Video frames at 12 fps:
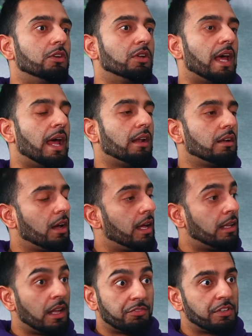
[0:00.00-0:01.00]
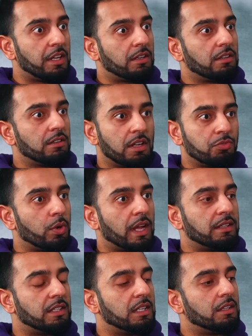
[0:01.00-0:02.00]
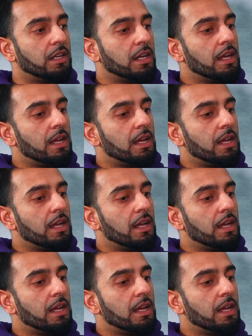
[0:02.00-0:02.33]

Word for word: good at, I loved it, loved what I did,